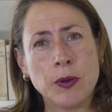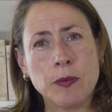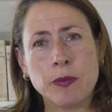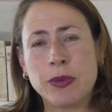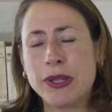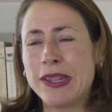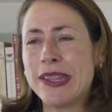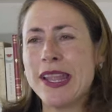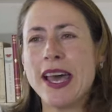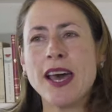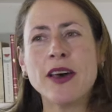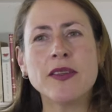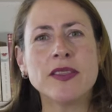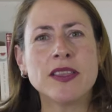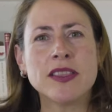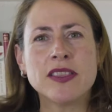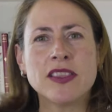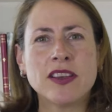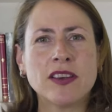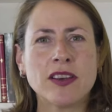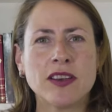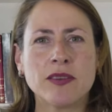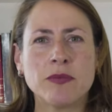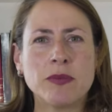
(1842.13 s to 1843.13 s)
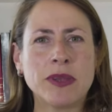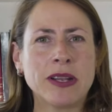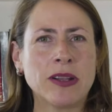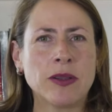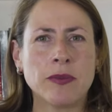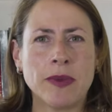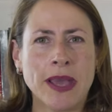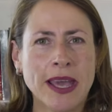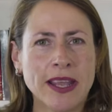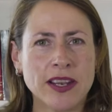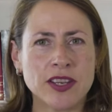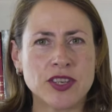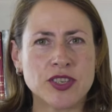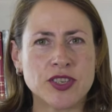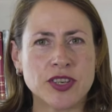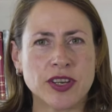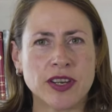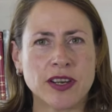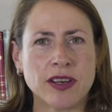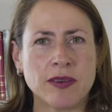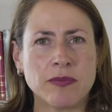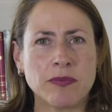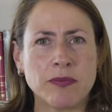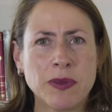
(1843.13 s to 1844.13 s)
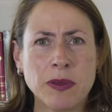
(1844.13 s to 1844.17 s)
But now that they're a middle manager,